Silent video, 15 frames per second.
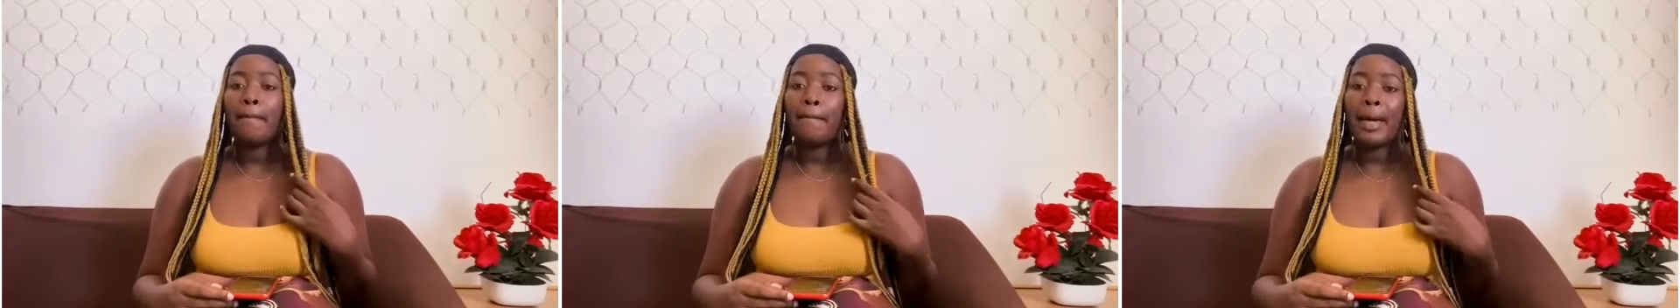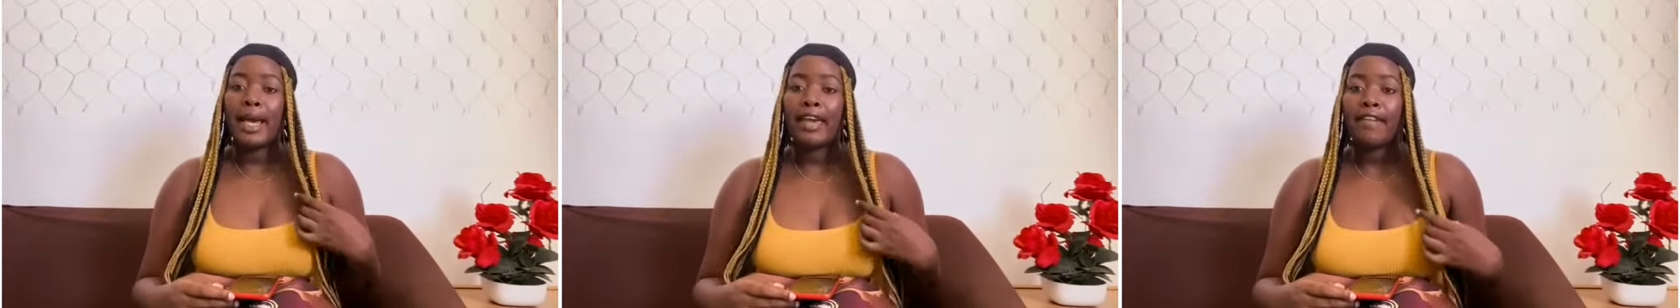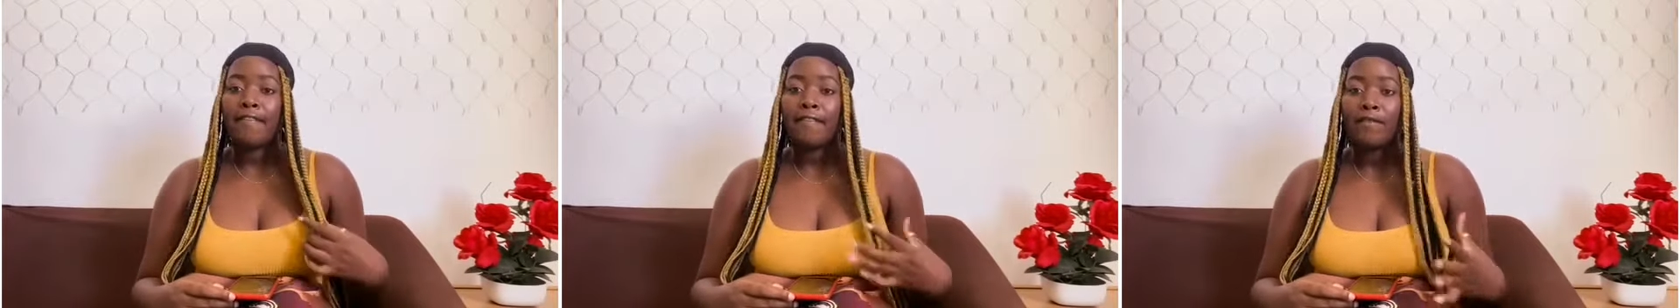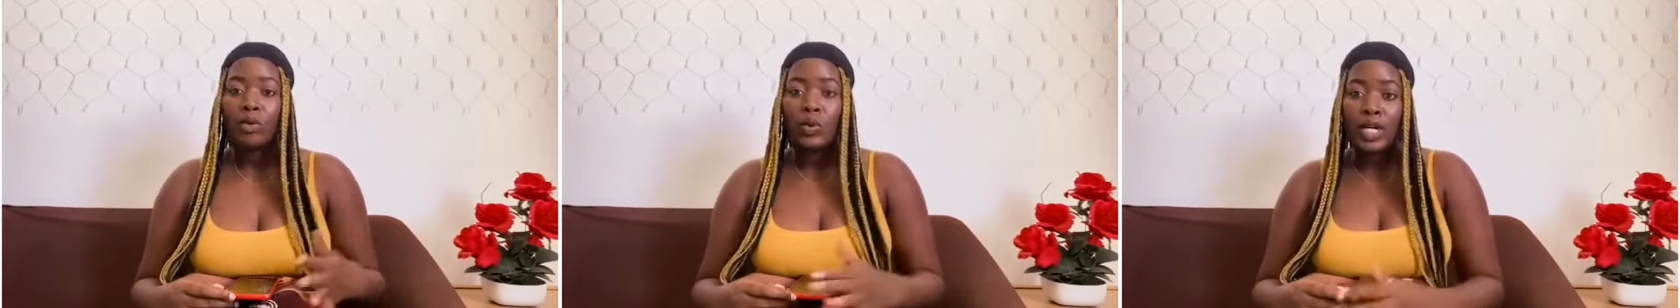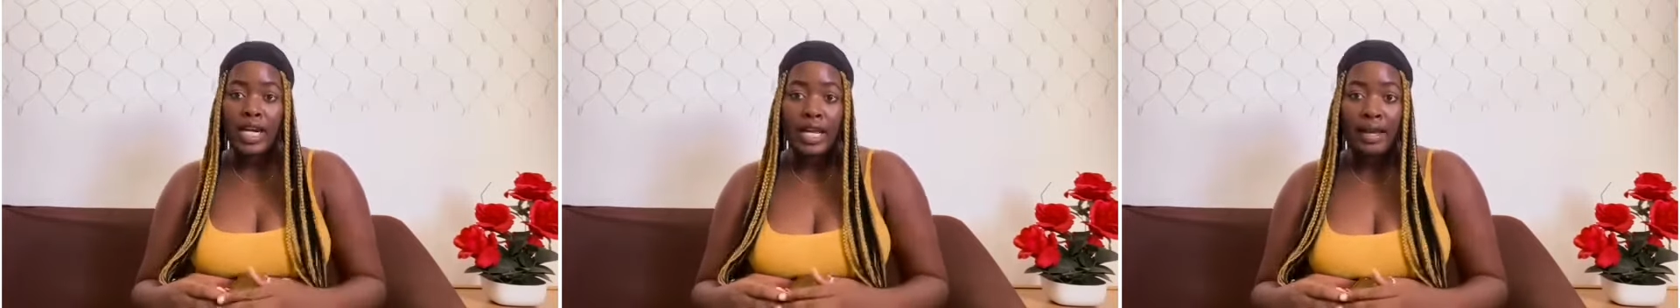My
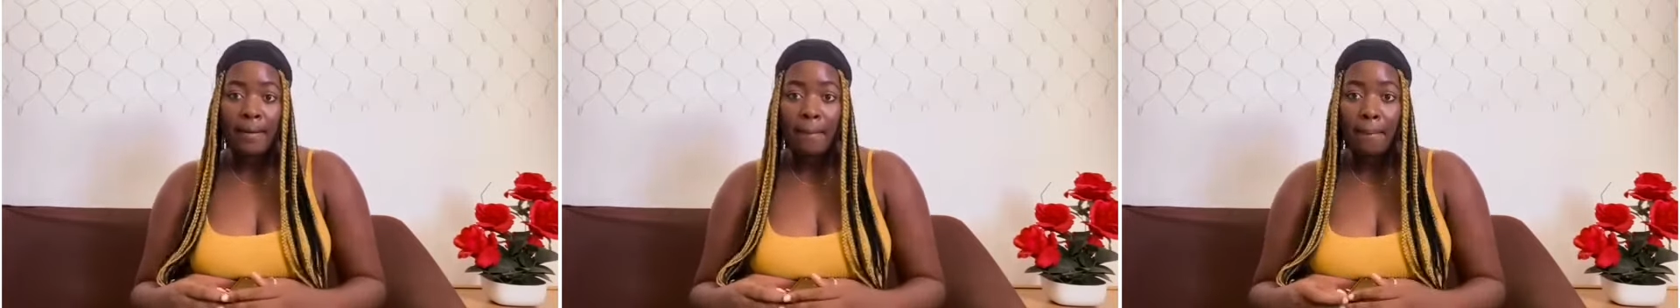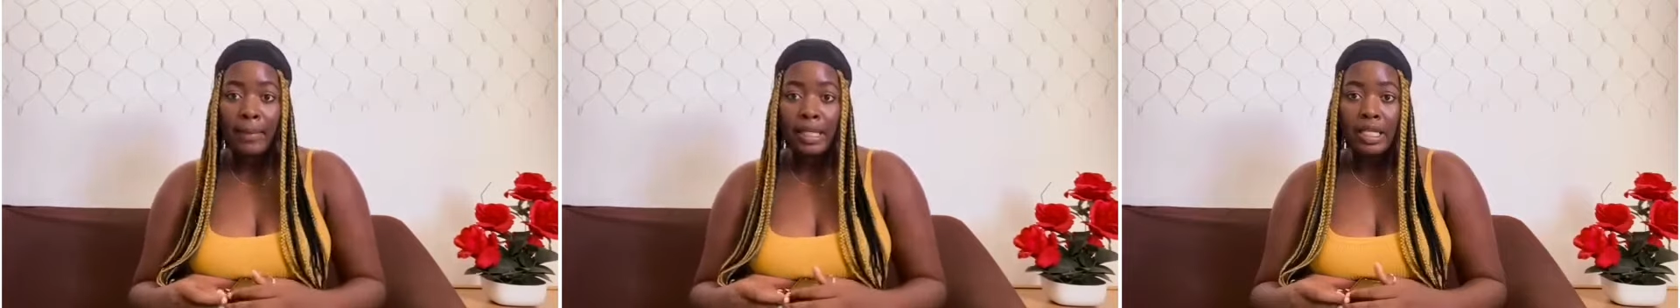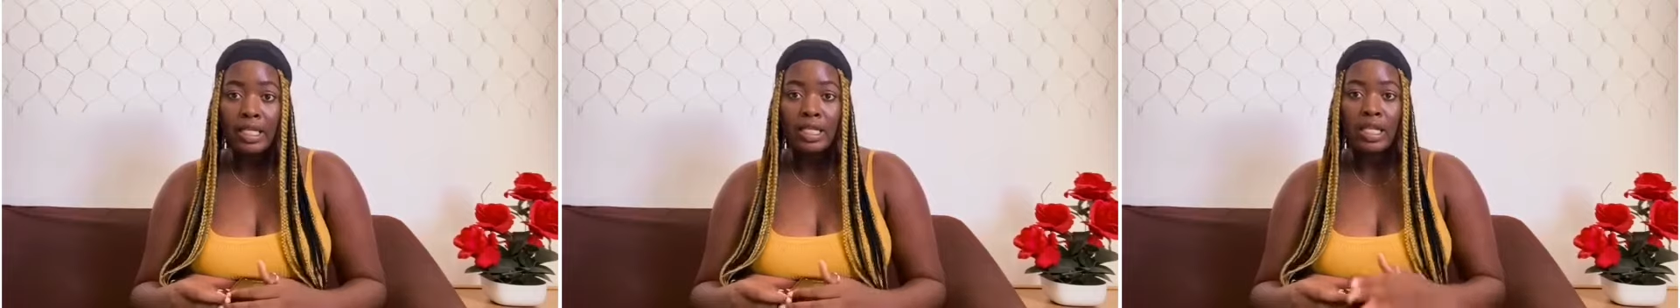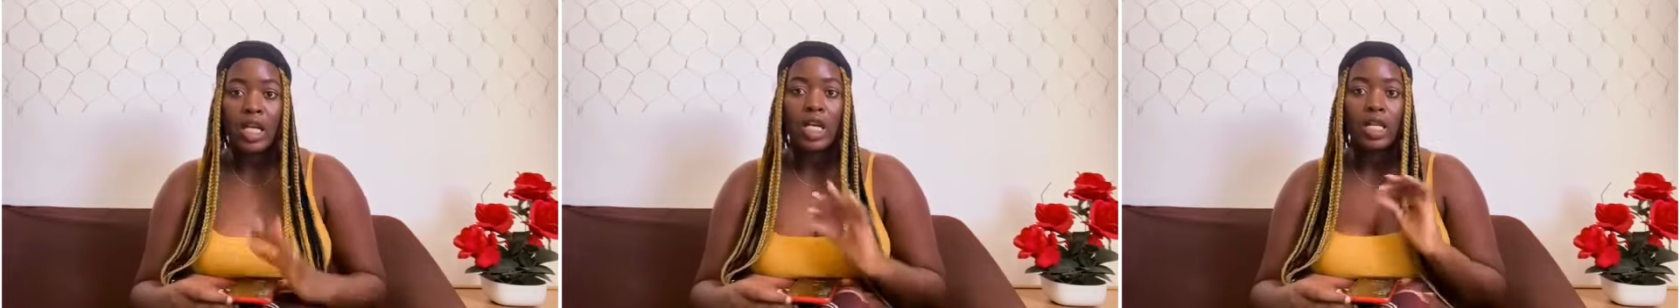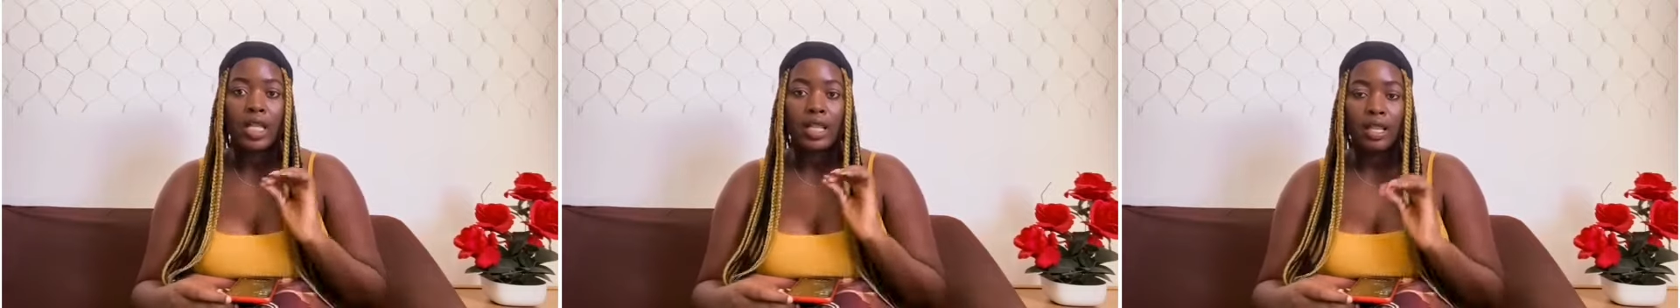full name is
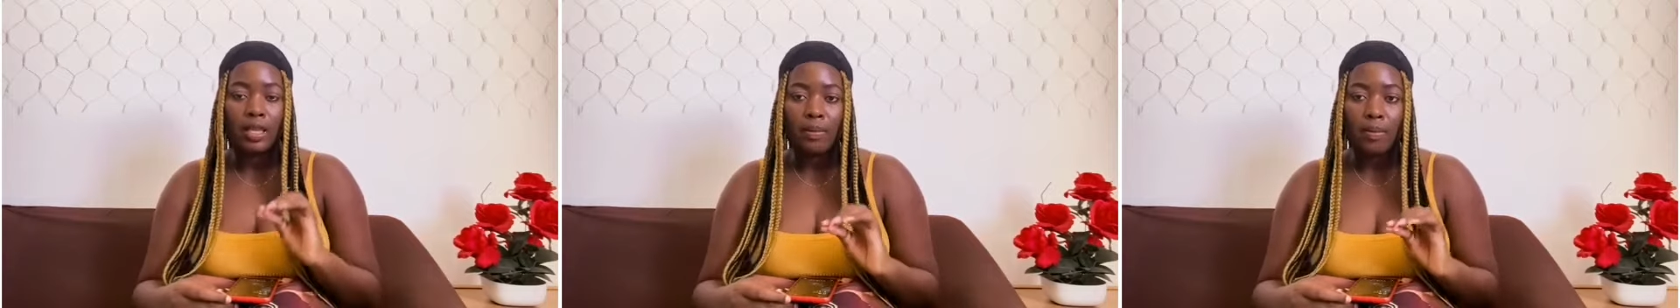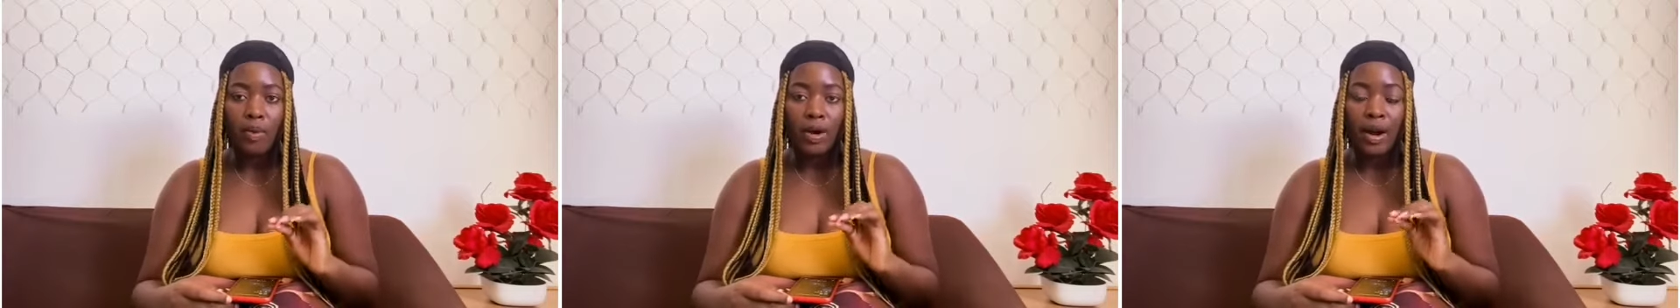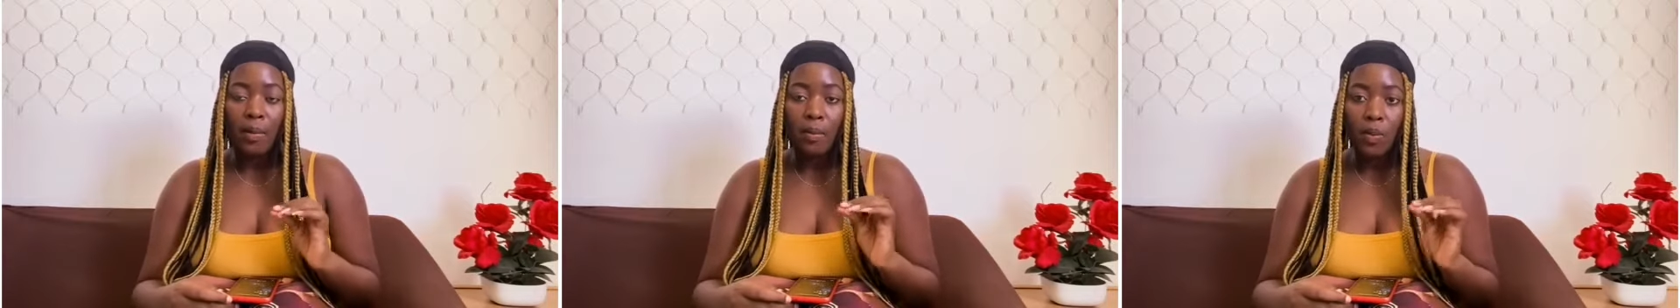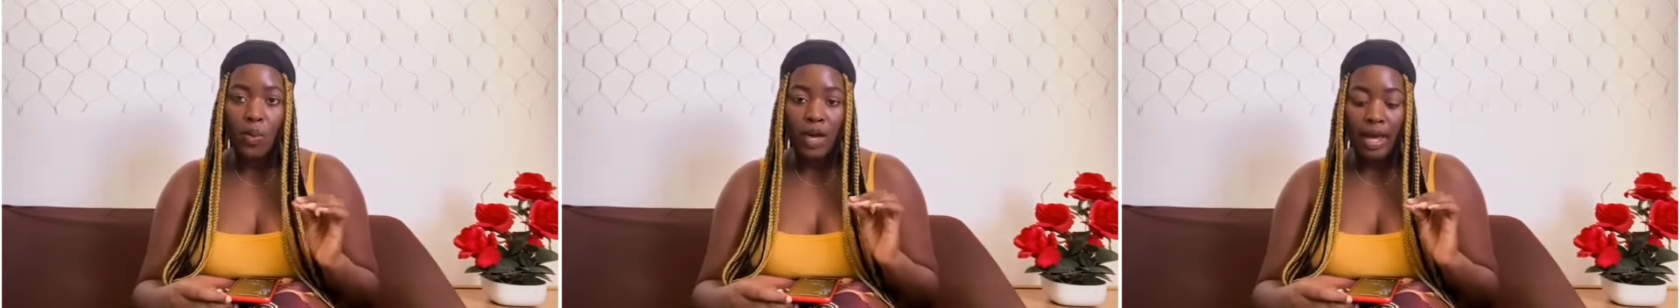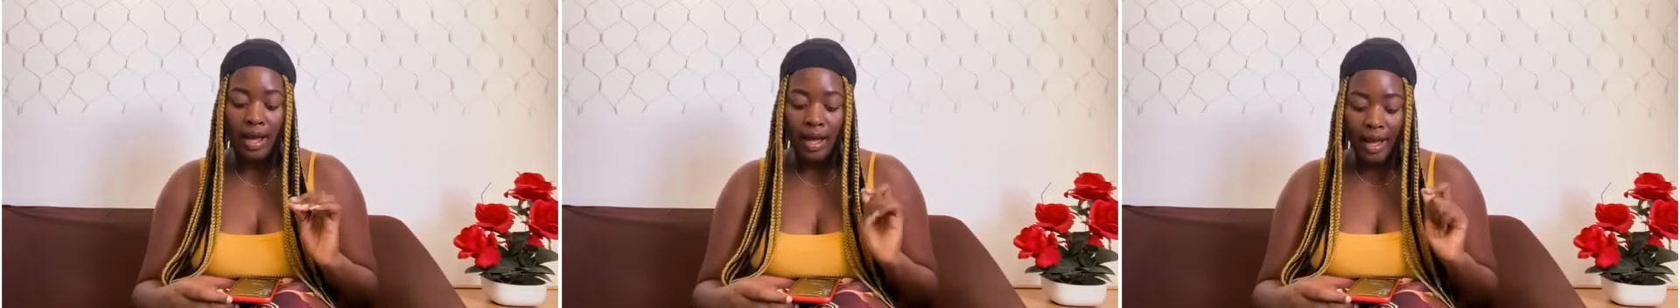Deborah
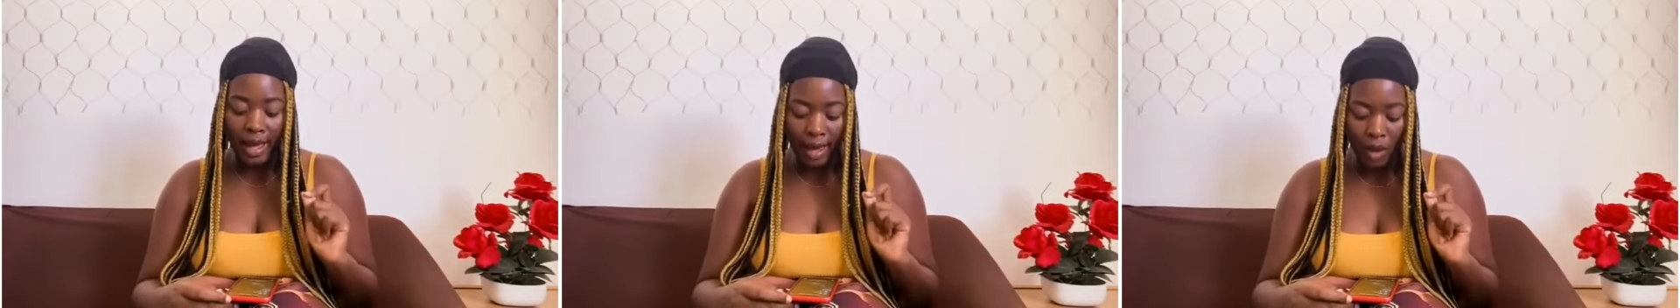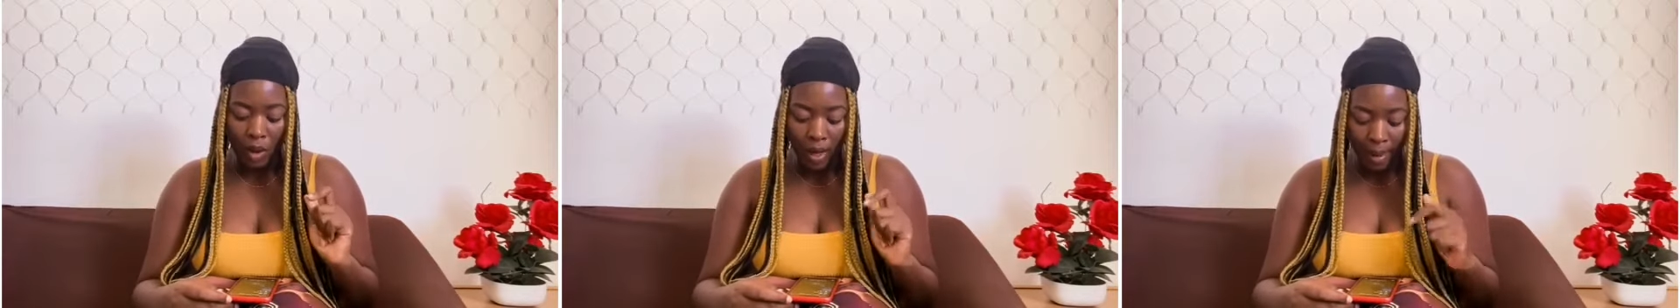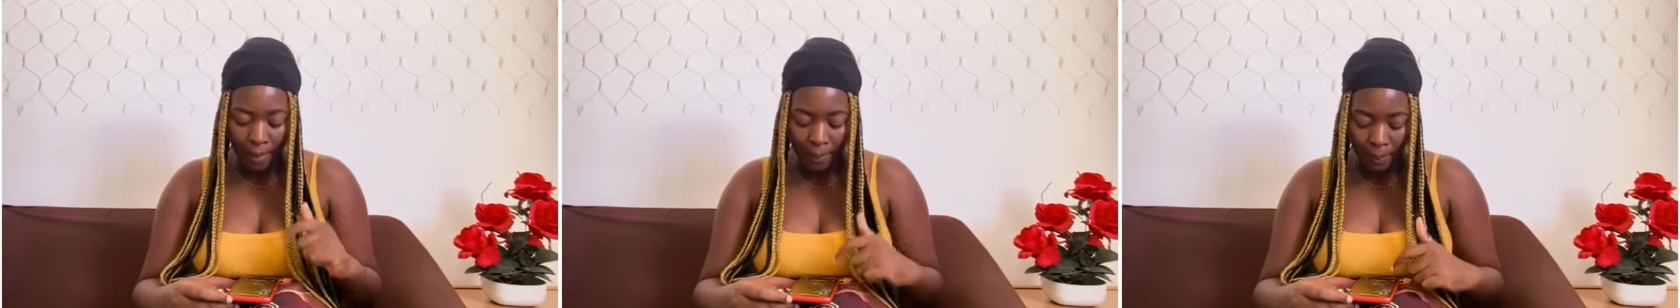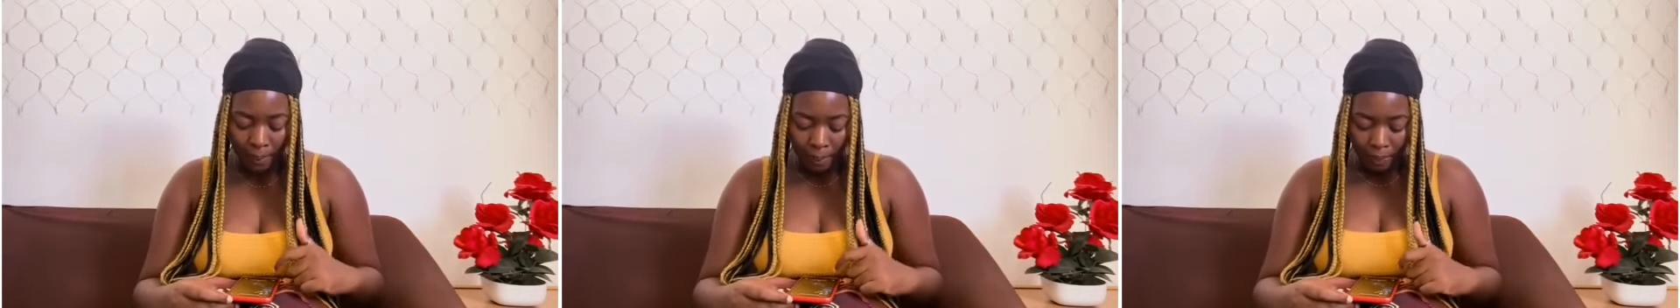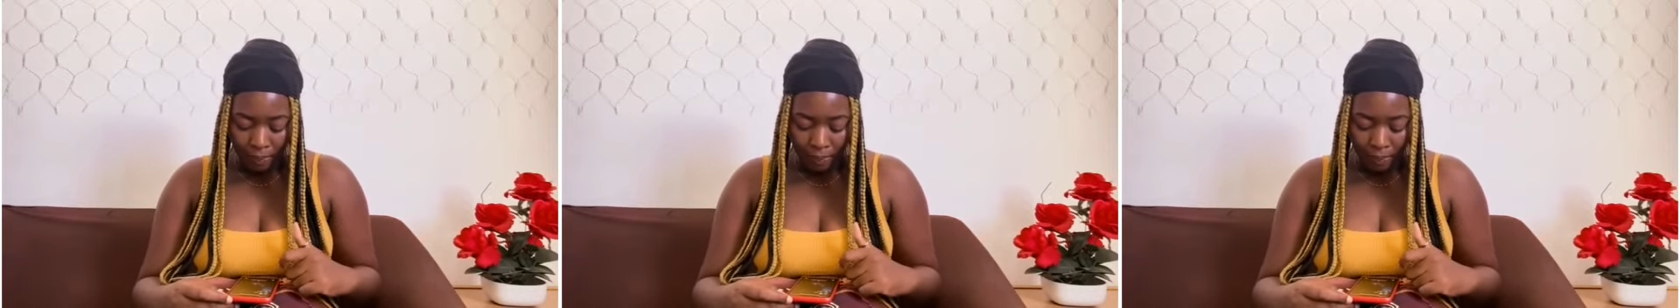Muya Kayoa.